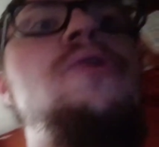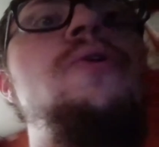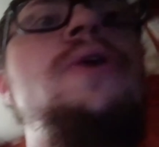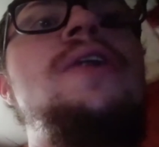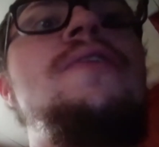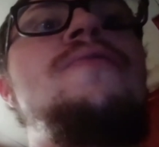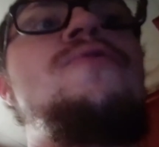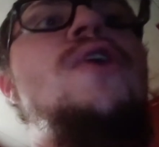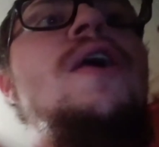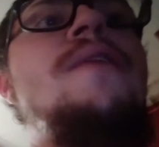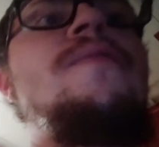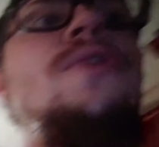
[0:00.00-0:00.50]
and
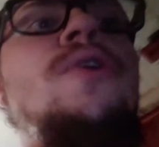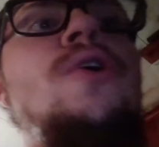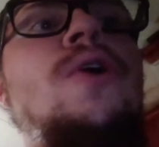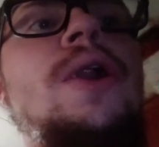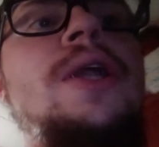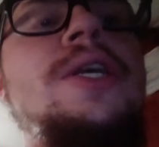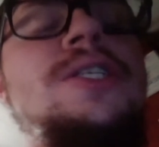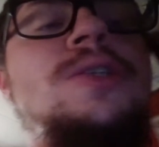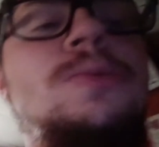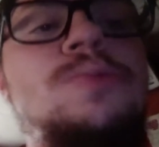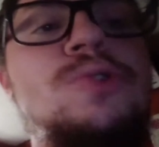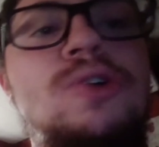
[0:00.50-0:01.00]
if you haven't already
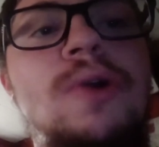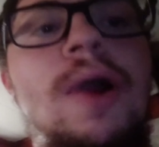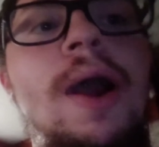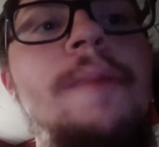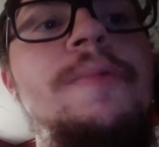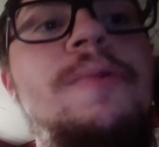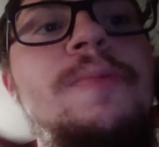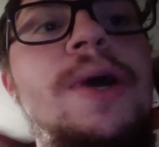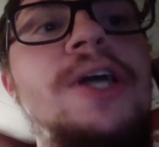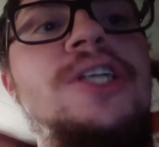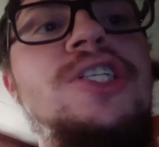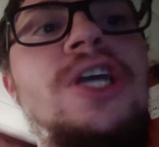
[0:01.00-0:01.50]
subscribed
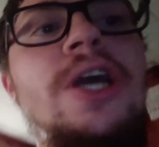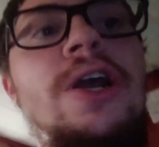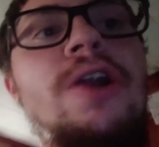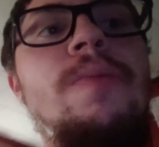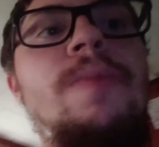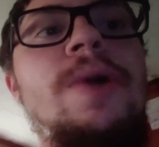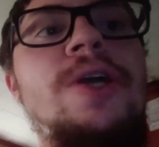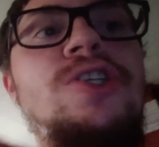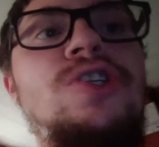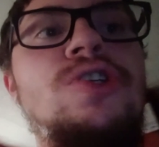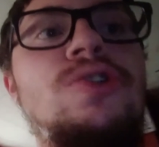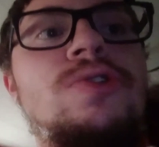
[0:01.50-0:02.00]
to my channel,
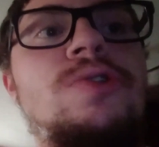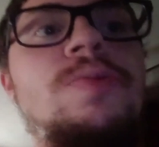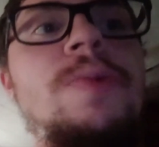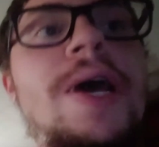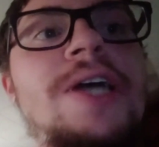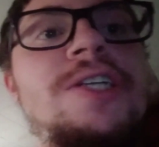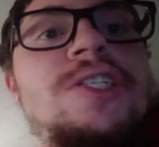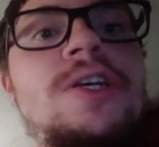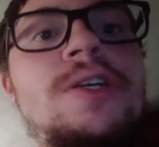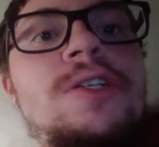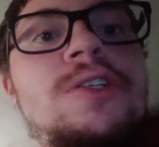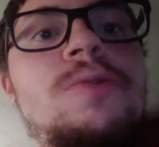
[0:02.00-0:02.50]
make sure you
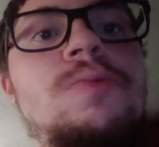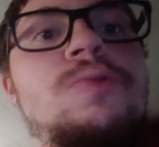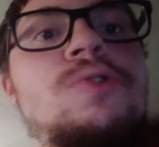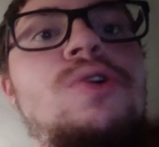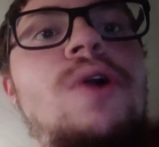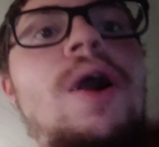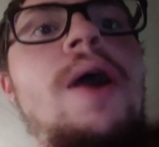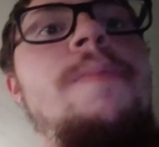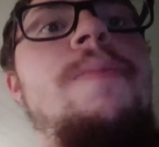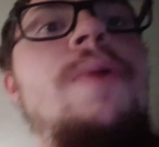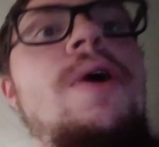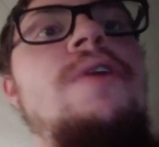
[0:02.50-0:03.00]
smash that
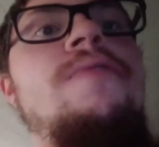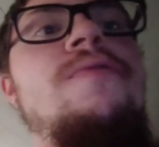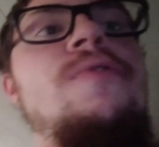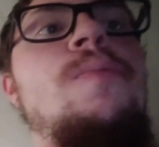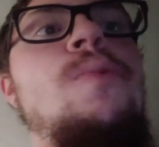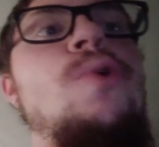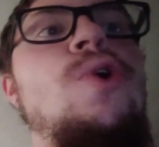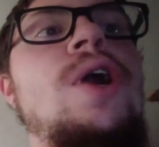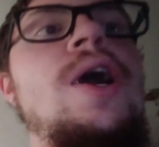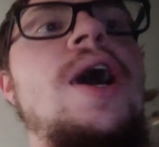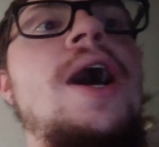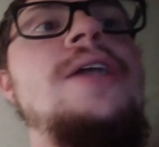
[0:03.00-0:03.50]
subscribe button for
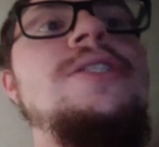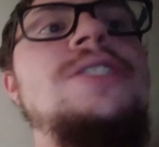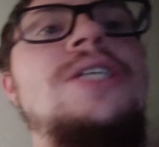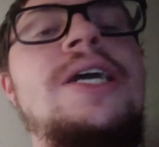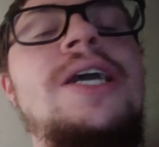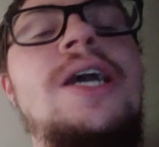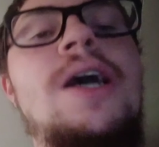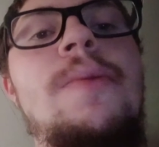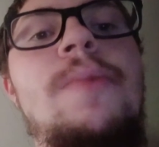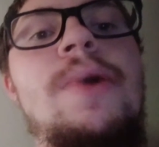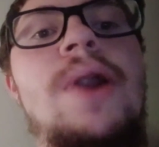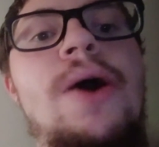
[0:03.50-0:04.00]
more content
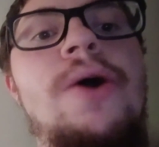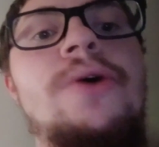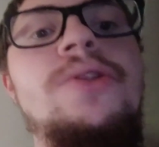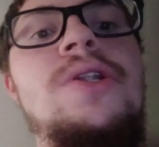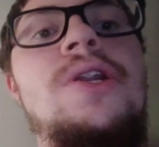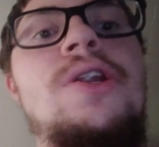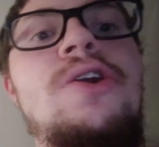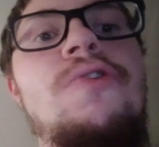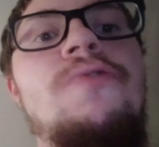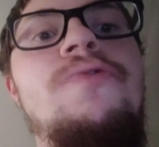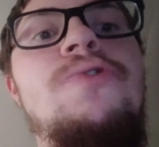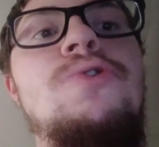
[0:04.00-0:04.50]
coming out in the
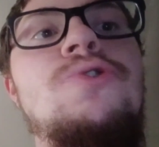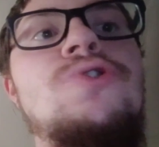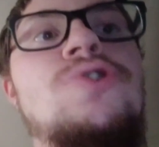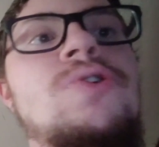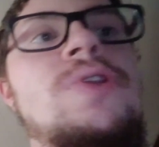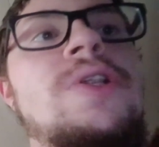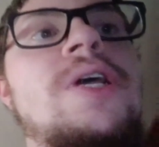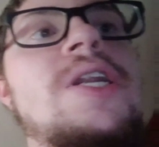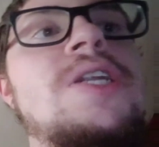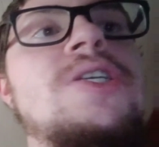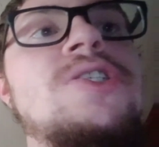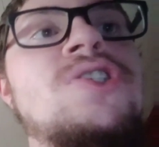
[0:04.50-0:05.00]
near future,
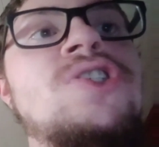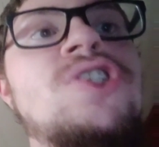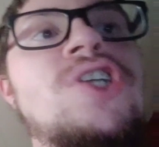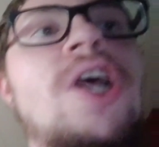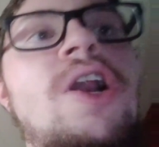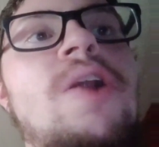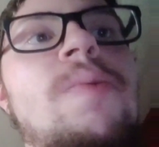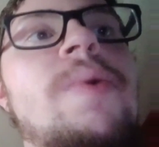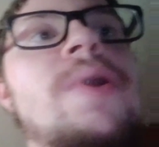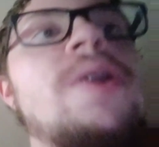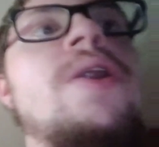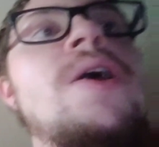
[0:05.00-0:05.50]
ladies and
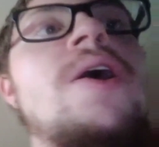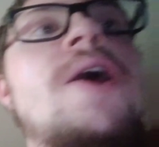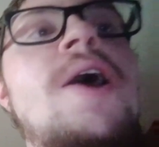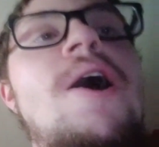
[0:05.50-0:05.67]
gentlemen.